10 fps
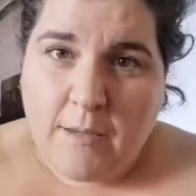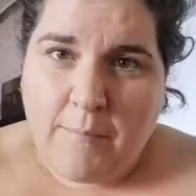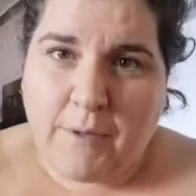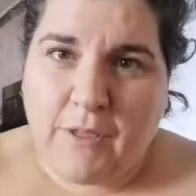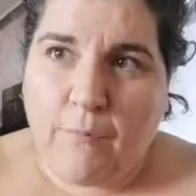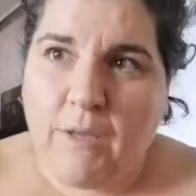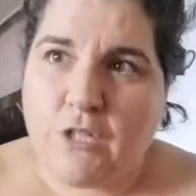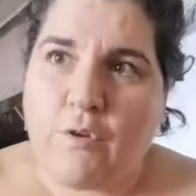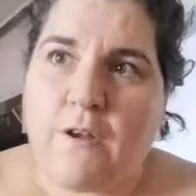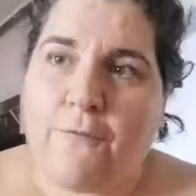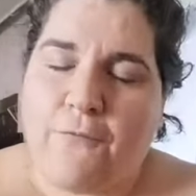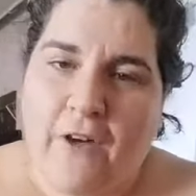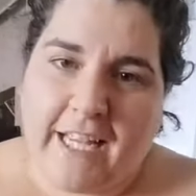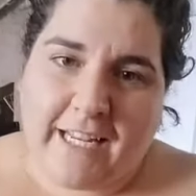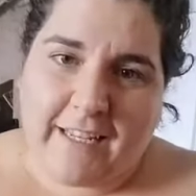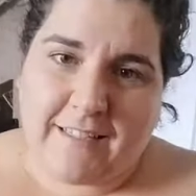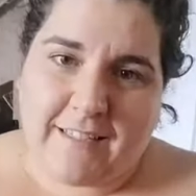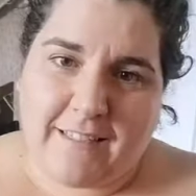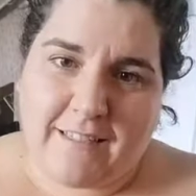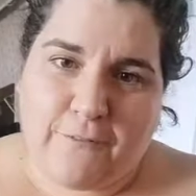But then we try to fight
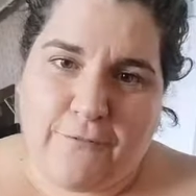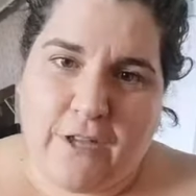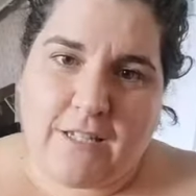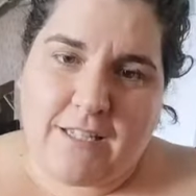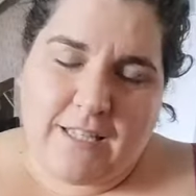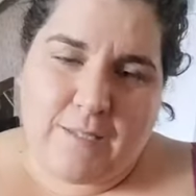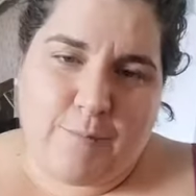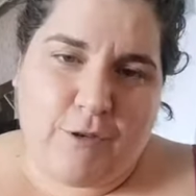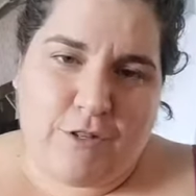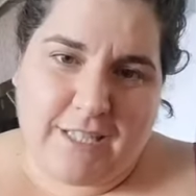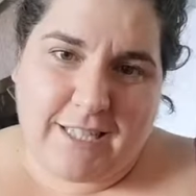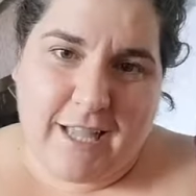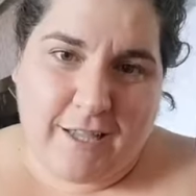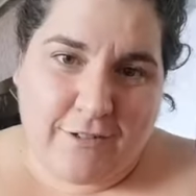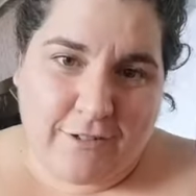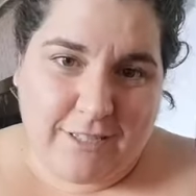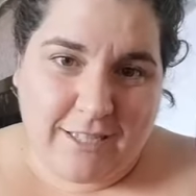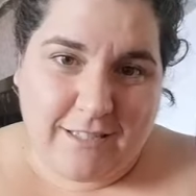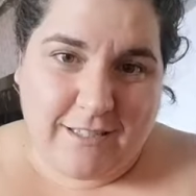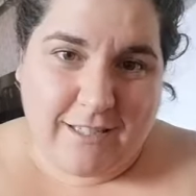it to fit into these beauty standards
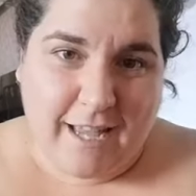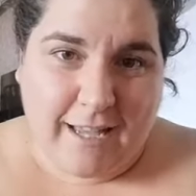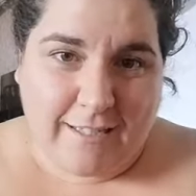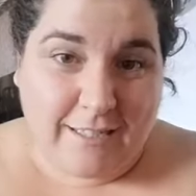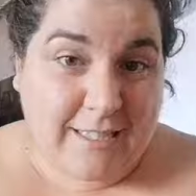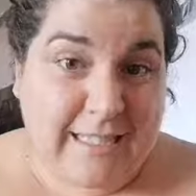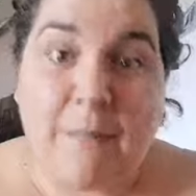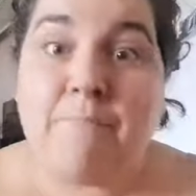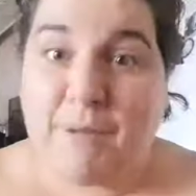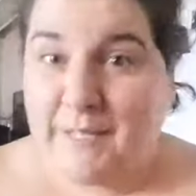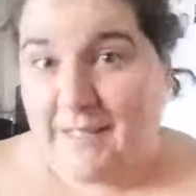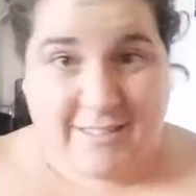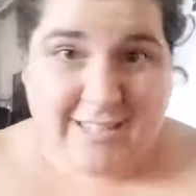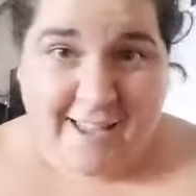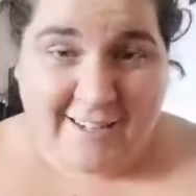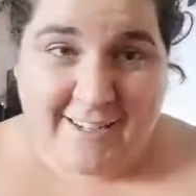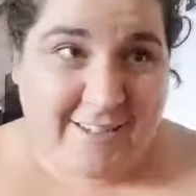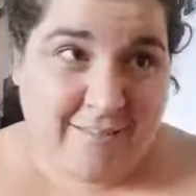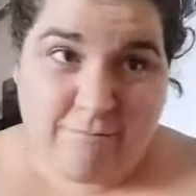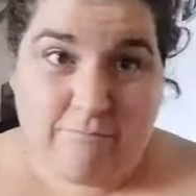that somebody
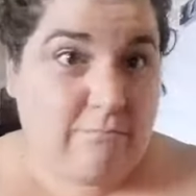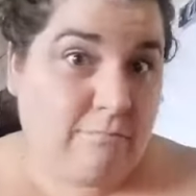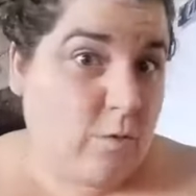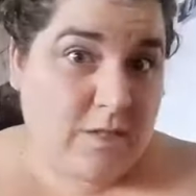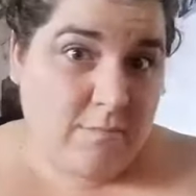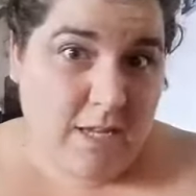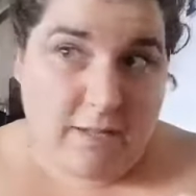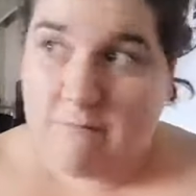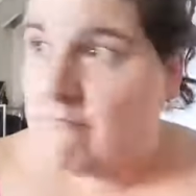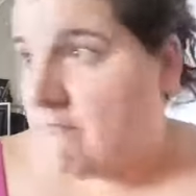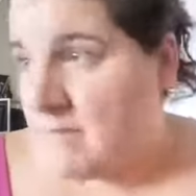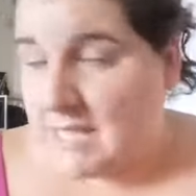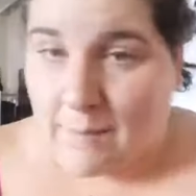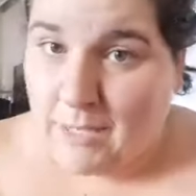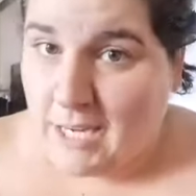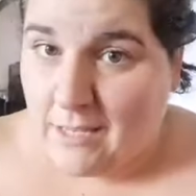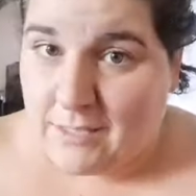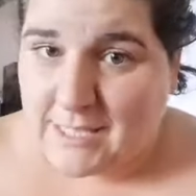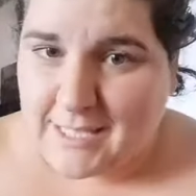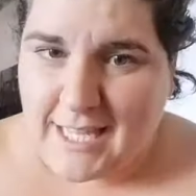decided, it wasn't me, somebody
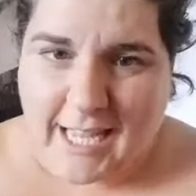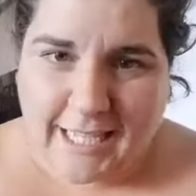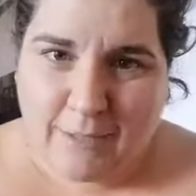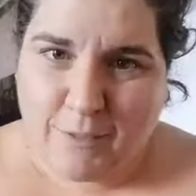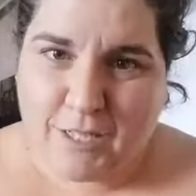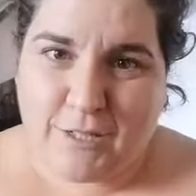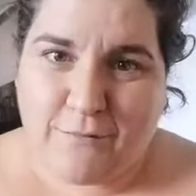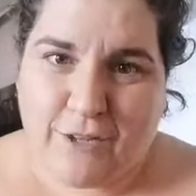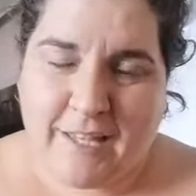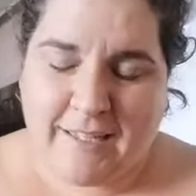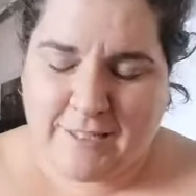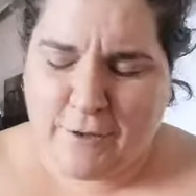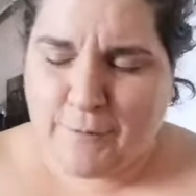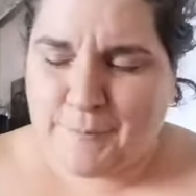else decided we should fit into.